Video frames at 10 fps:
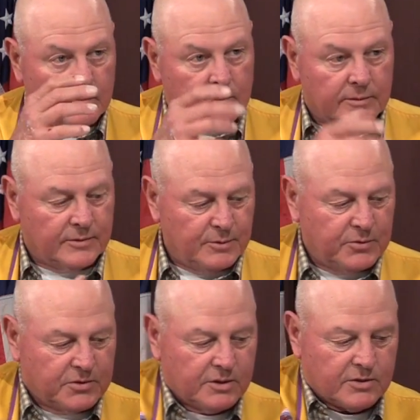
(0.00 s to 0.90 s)
You
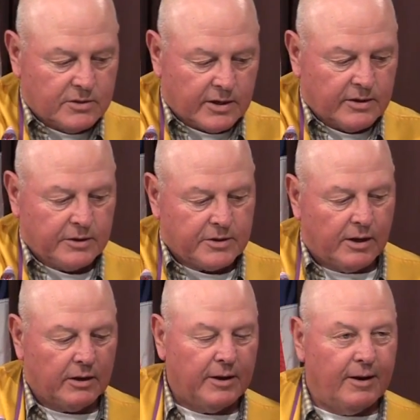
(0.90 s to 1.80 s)
use this thing, and you
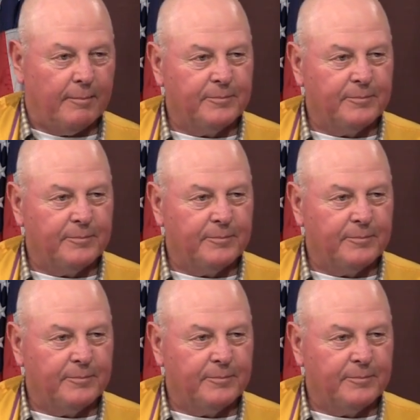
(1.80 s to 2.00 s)
tell them,